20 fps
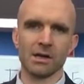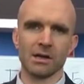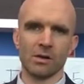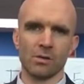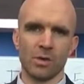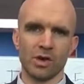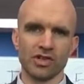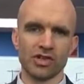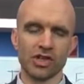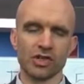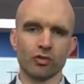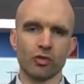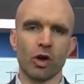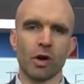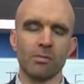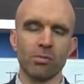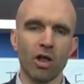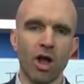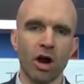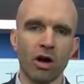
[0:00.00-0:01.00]
We just wrote a
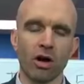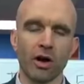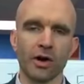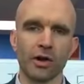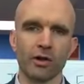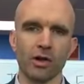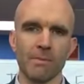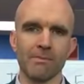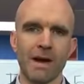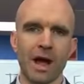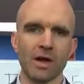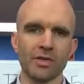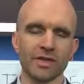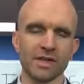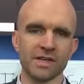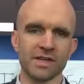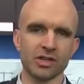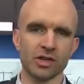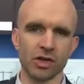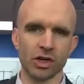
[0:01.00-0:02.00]
blog article about
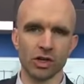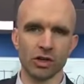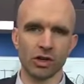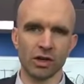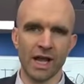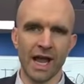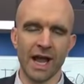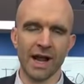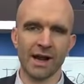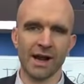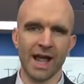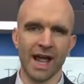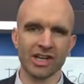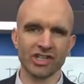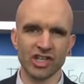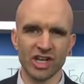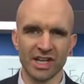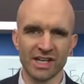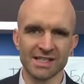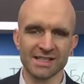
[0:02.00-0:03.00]
this. You can look at it at
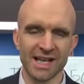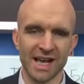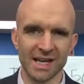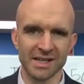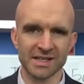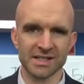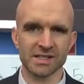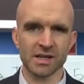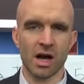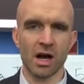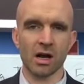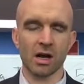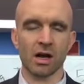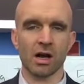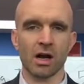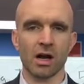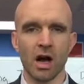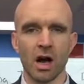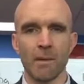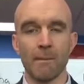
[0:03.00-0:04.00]

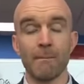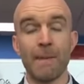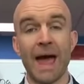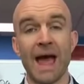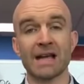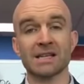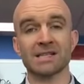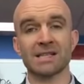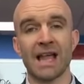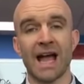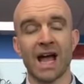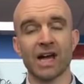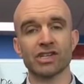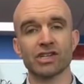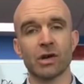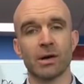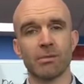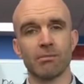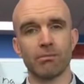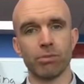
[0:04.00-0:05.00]
cheekyscientist.com backslash
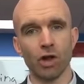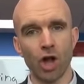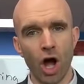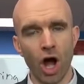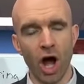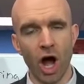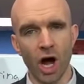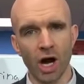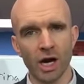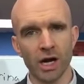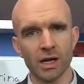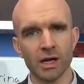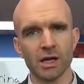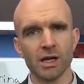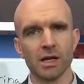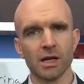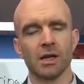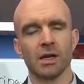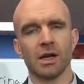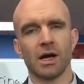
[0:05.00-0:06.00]
blog
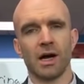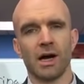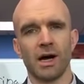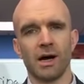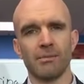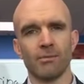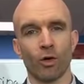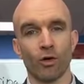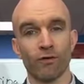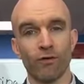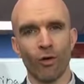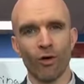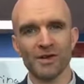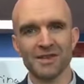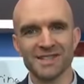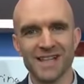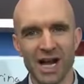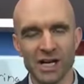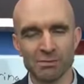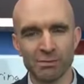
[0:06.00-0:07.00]
um, or forward
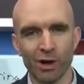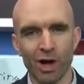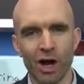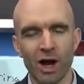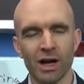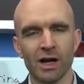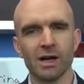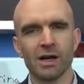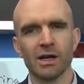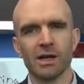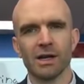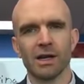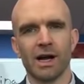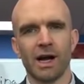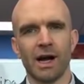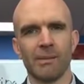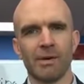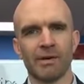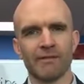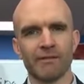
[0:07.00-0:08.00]
slash blog. Uh,
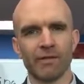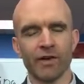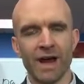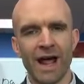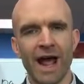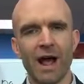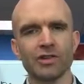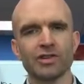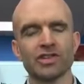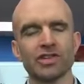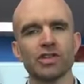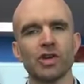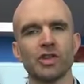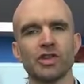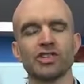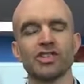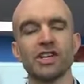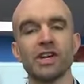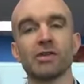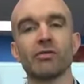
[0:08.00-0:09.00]
but for now, just know that you
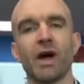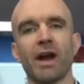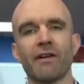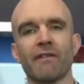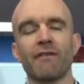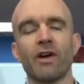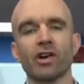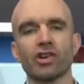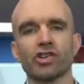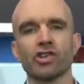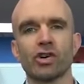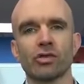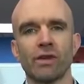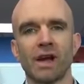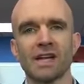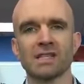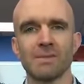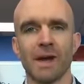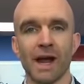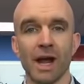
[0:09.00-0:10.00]
need to write a functional
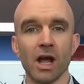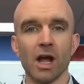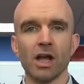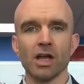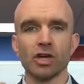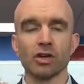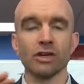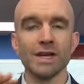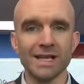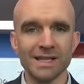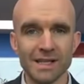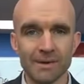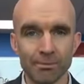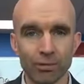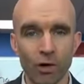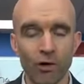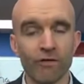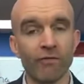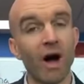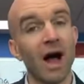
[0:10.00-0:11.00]
resume. Your LinkedIn
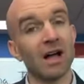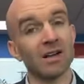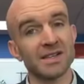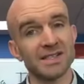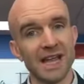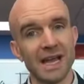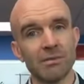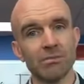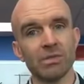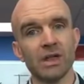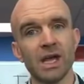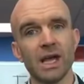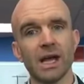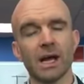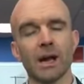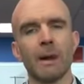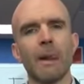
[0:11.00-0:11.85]
profile, same thing.